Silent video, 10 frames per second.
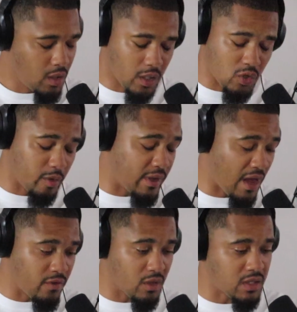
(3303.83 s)
it's going to be
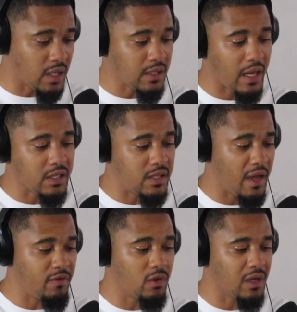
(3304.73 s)
heavy on the technology,
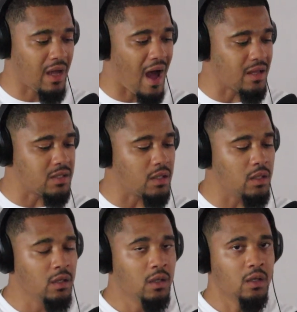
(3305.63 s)
heavy on the
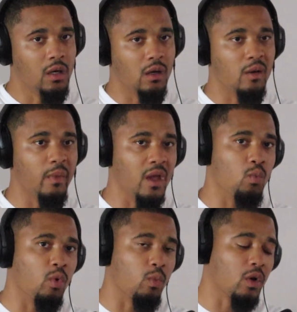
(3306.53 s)
content, um,
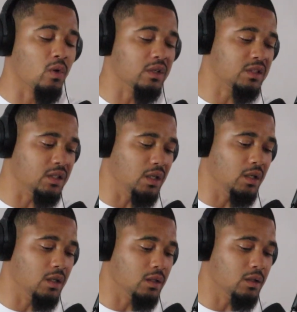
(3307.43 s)
and what we're going to
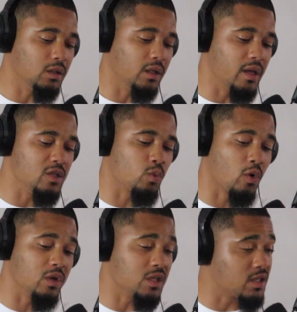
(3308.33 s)
see is we're
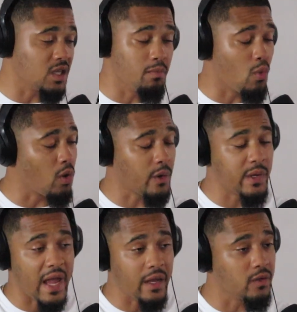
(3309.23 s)
going to just see more
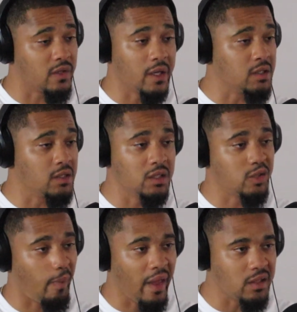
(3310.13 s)
creators get into this
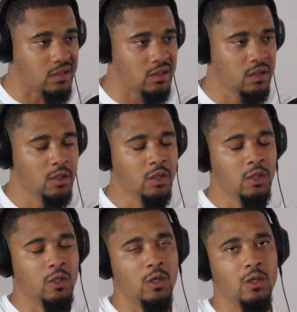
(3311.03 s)
space. Right.
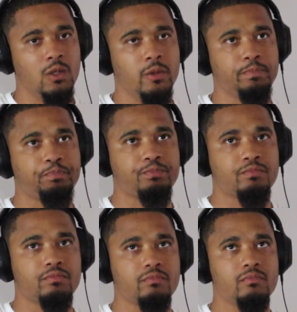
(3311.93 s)
Um,
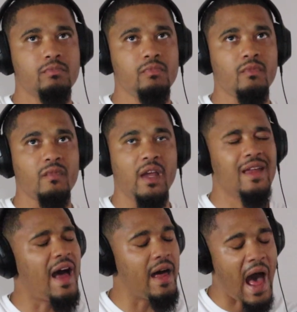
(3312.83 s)

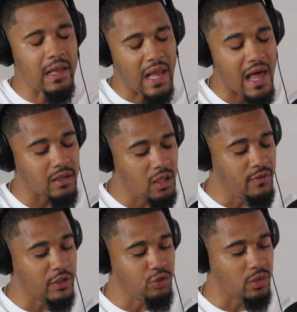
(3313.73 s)
and I, I, I
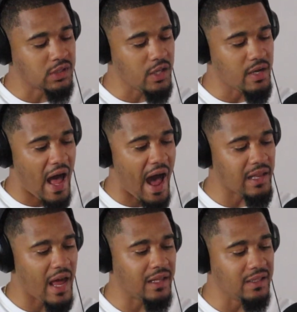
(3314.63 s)
love that you continue to
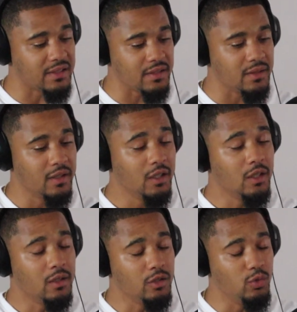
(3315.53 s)
highlight. Listen,
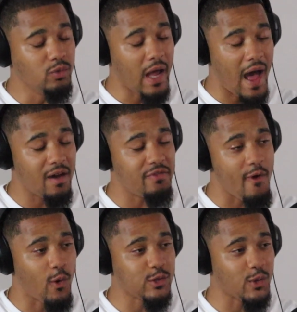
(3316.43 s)
do not
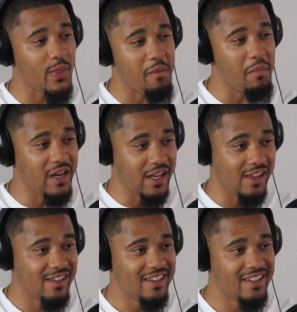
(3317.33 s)
focus on the money. Right,